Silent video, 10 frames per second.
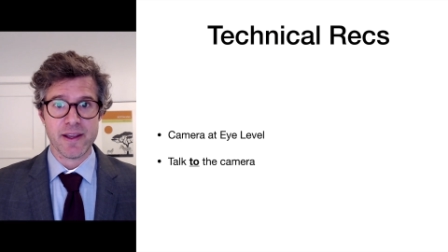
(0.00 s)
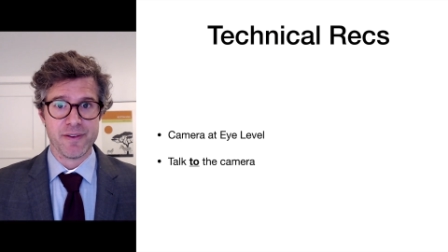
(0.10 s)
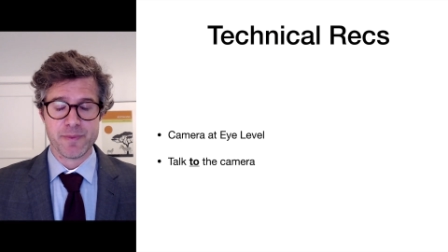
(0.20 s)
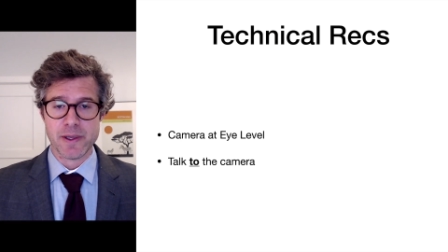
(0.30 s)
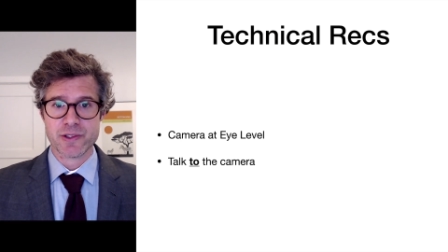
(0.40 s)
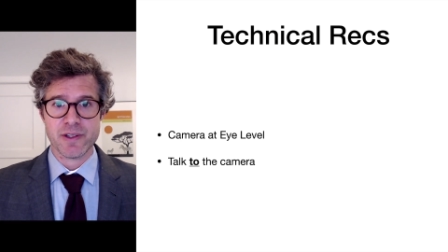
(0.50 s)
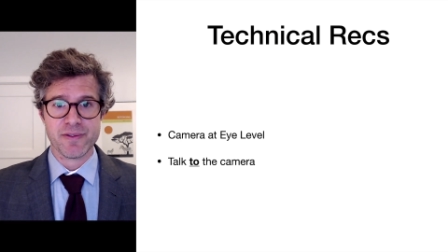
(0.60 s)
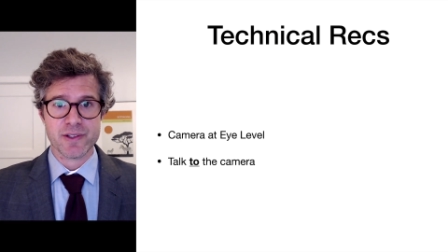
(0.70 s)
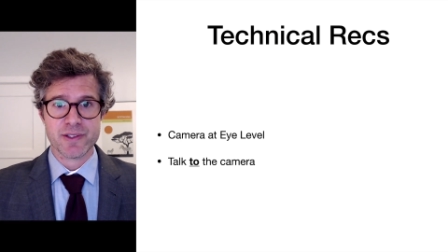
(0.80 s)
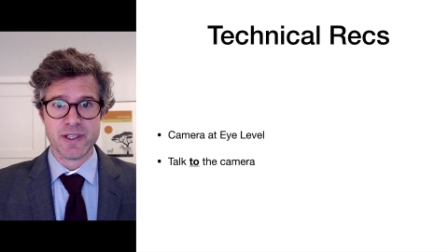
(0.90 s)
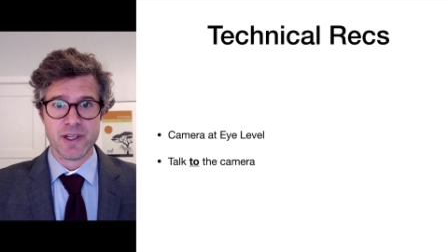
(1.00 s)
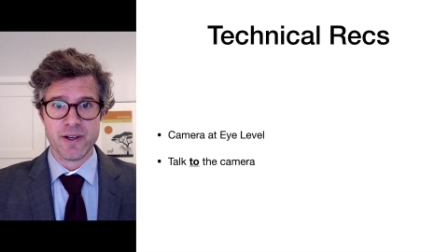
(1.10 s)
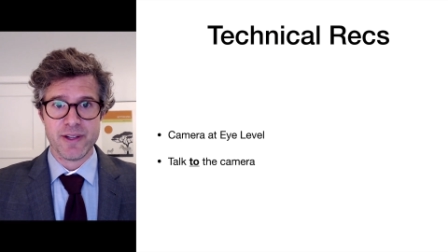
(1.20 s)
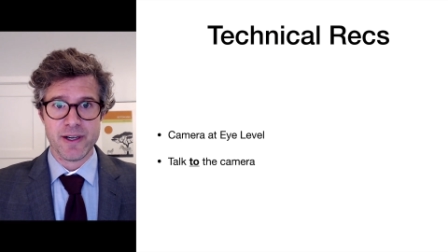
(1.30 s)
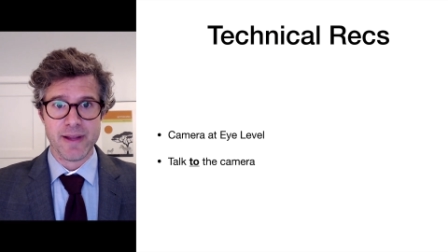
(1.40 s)
especially if they're sitting
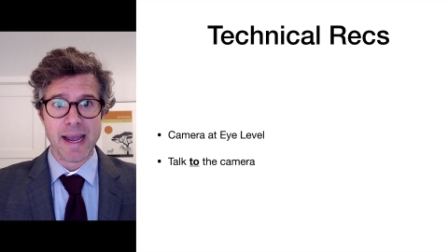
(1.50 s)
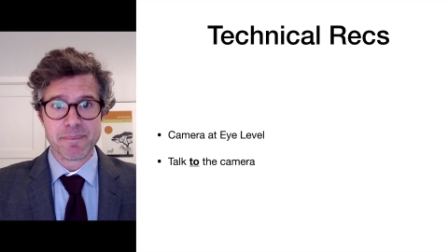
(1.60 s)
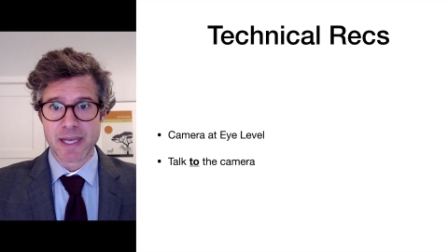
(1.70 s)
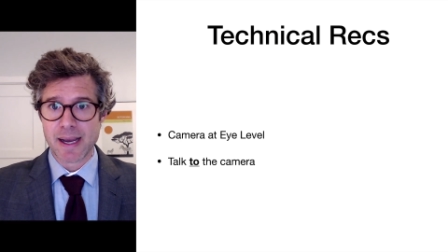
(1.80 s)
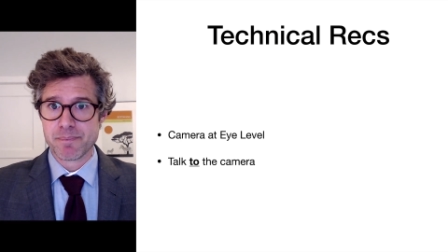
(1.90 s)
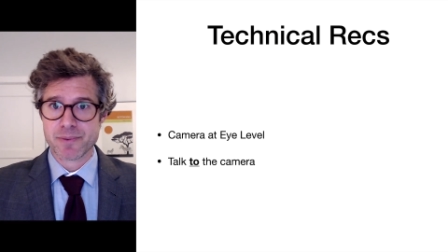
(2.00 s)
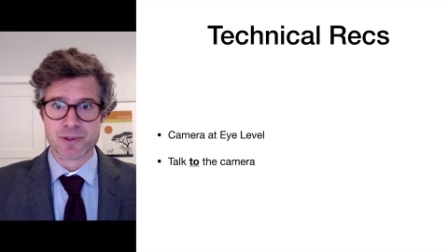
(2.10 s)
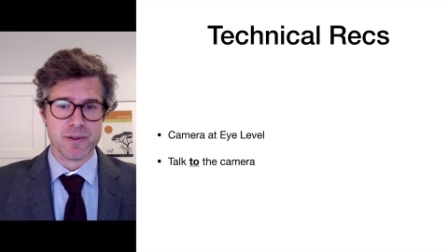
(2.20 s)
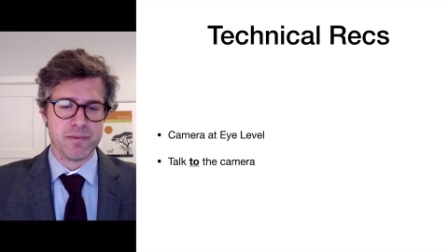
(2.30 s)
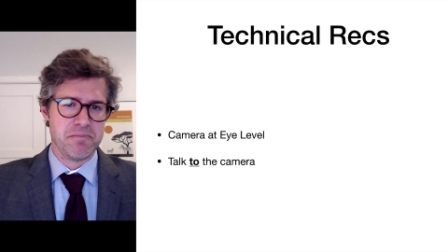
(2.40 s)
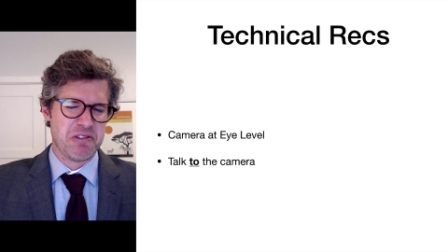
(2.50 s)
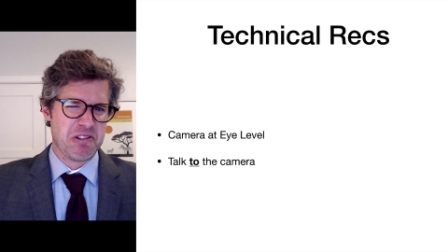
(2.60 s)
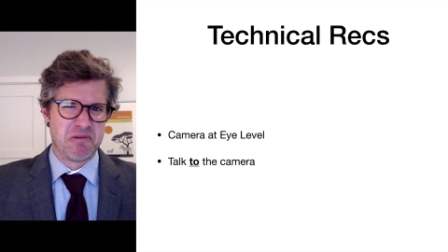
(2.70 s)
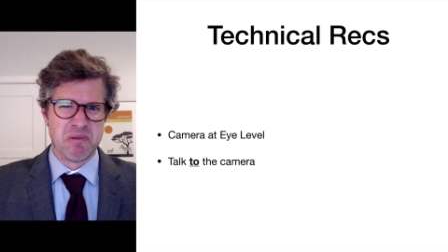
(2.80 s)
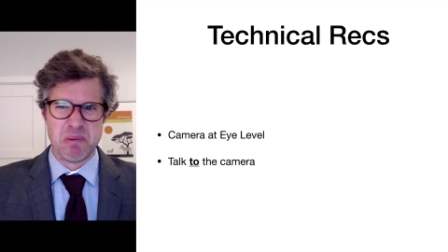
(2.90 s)
on their laptops or
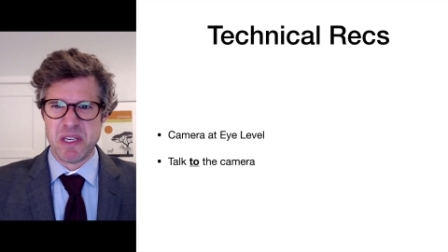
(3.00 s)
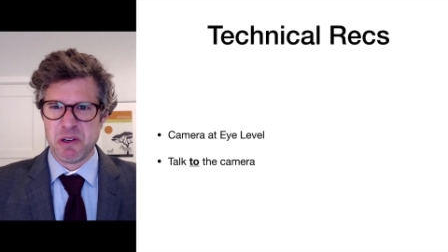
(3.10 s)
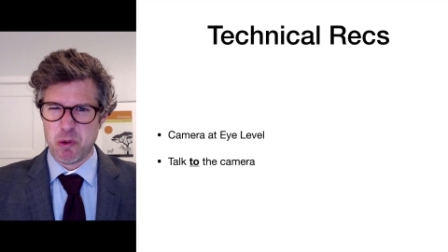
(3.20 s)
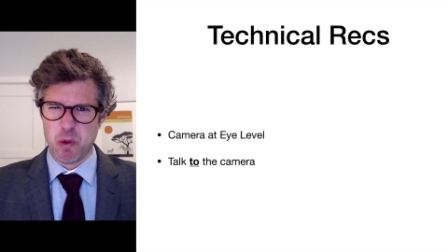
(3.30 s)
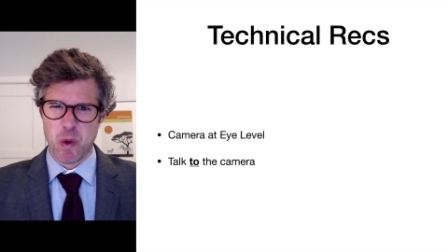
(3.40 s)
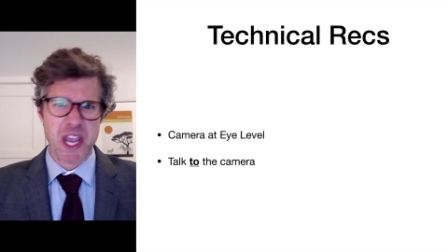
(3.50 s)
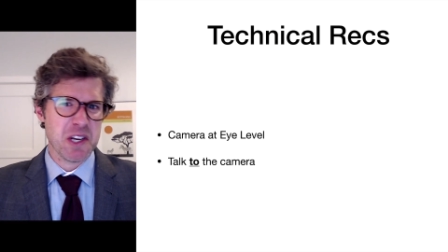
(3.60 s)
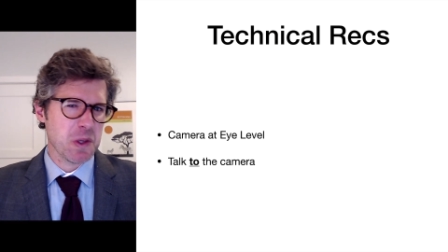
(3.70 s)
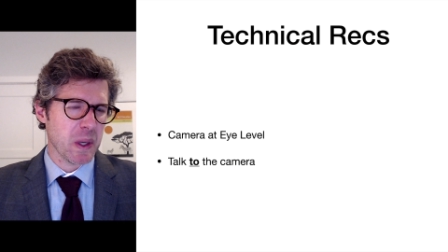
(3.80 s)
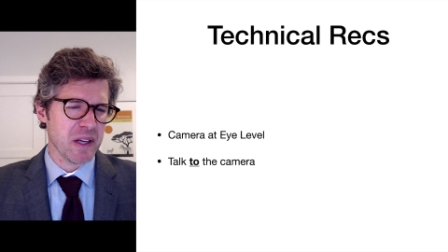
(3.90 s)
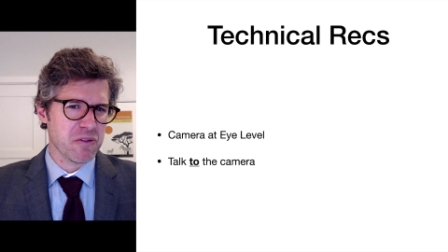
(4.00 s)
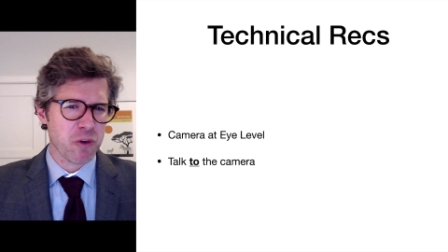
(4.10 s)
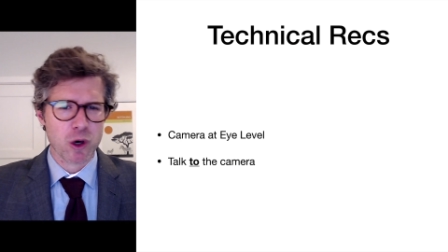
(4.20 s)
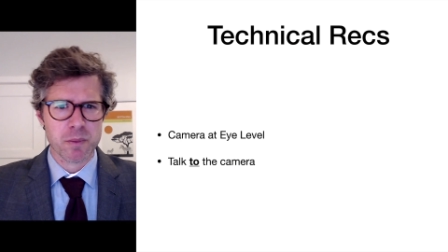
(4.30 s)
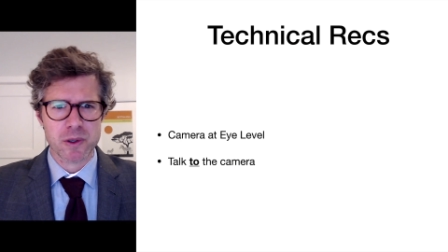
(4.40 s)
just being way too
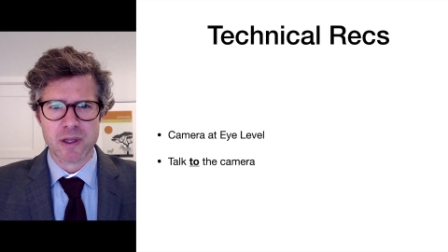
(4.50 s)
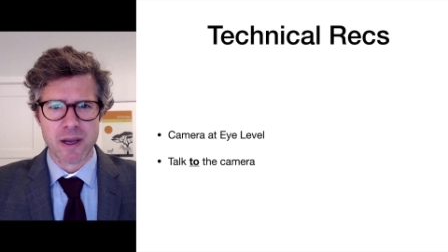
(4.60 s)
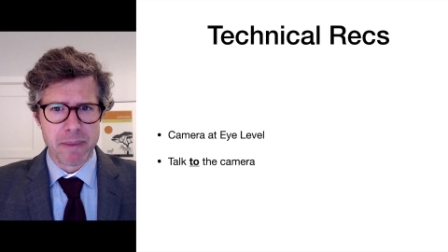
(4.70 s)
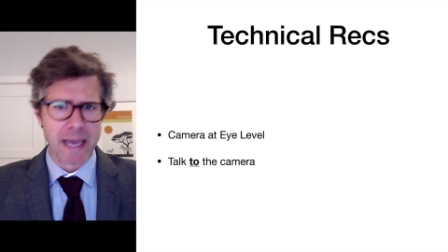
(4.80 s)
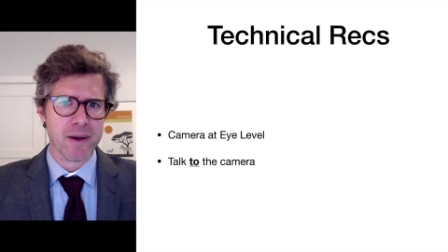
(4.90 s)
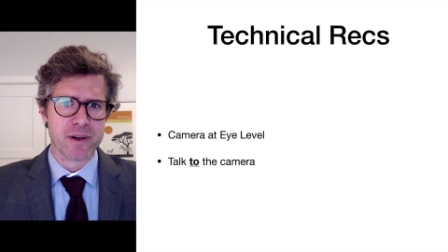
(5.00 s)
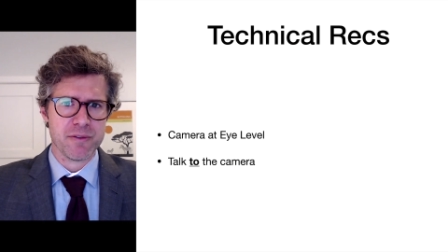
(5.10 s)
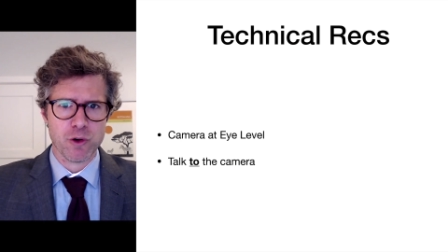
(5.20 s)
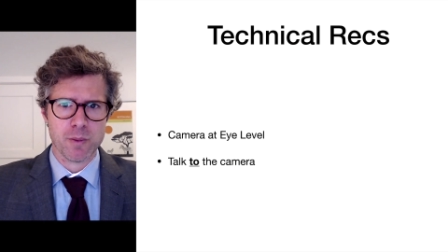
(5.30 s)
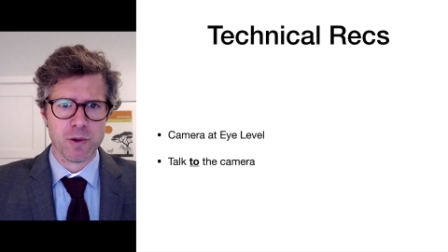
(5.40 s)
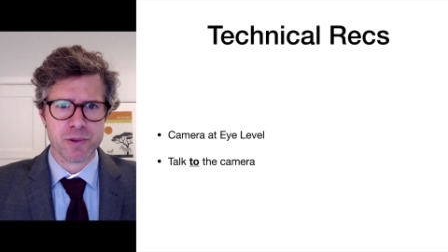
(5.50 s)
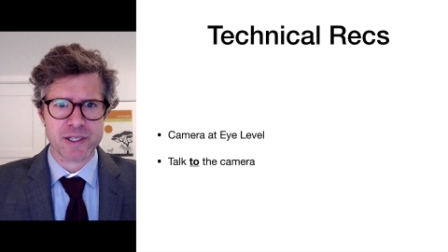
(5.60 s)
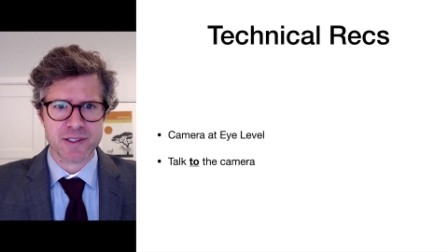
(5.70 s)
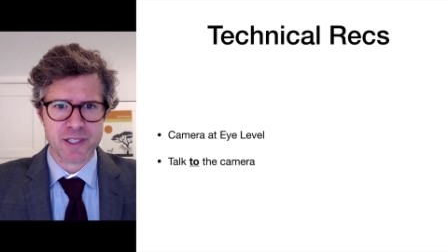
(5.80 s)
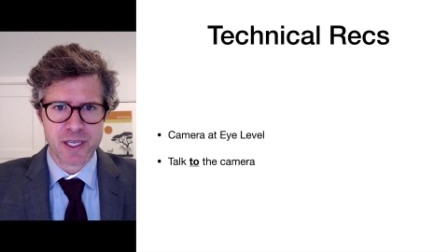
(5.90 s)
informal about a formal
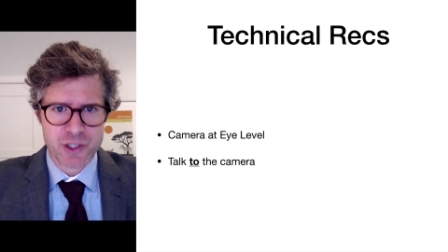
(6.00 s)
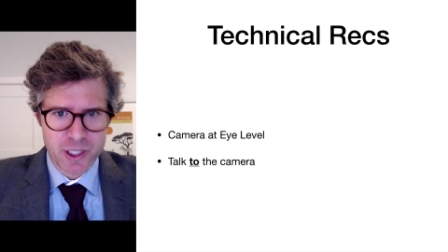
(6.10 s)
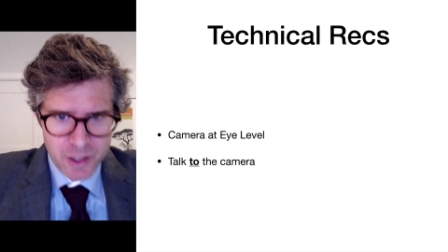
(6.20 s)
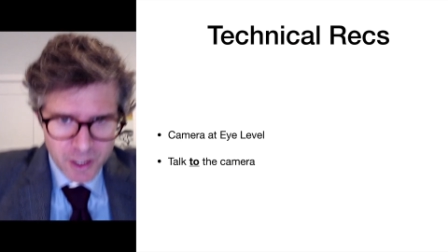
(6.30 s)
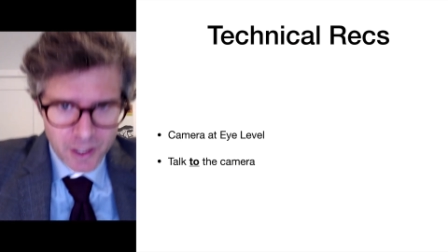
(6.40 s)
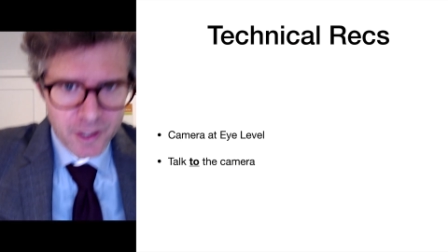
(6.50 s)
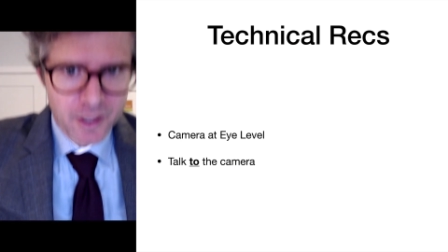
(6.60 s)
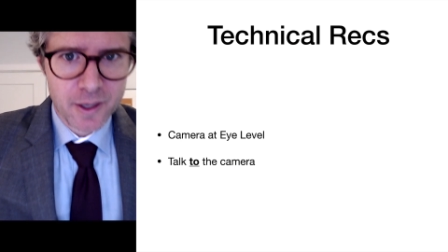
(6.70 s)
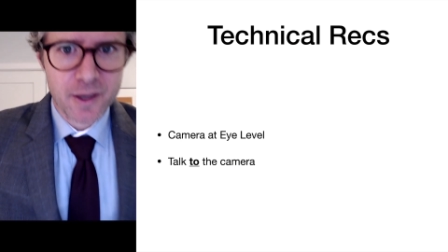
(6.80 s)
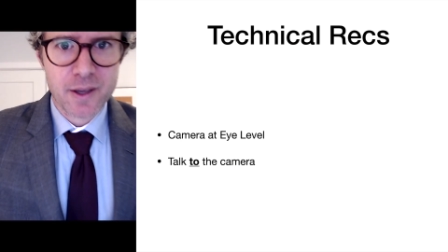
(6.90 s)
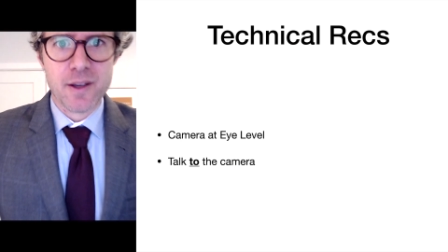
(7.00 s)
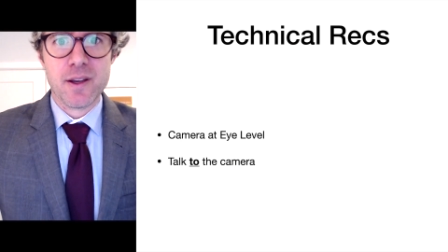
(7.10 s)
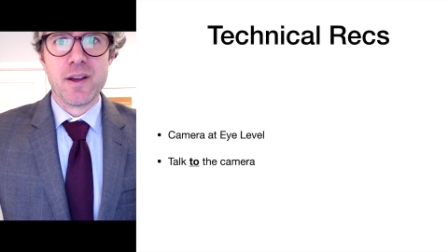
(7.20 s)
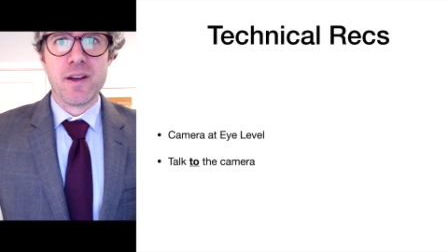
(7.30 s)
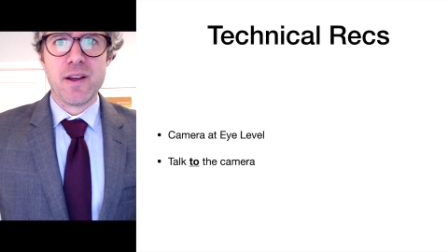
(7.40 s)
presentation,
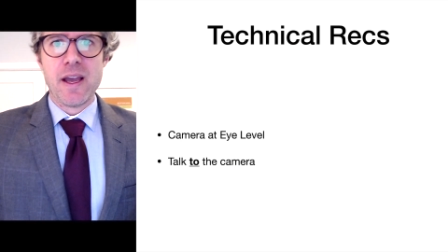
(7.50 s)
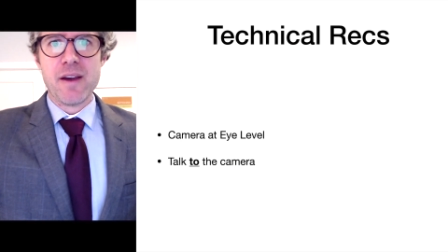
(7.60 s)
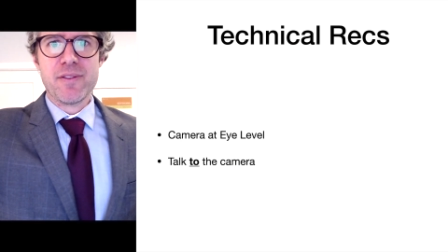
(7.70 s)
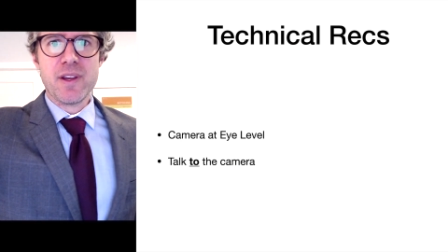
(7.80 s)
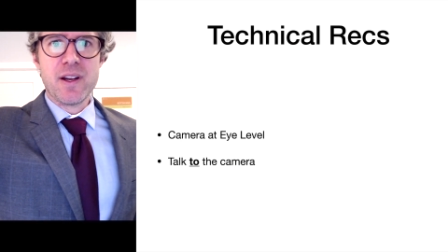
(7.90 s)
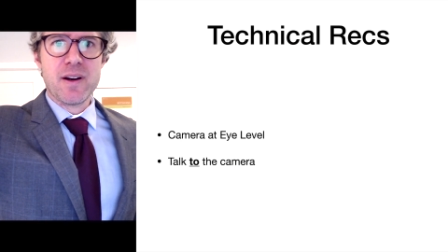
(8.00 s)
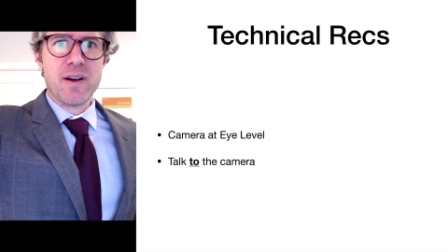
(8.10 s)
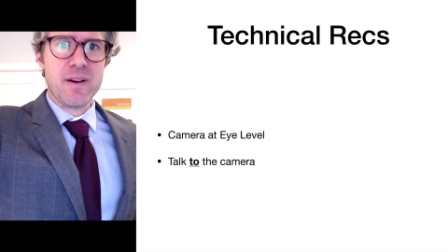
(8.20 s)
have their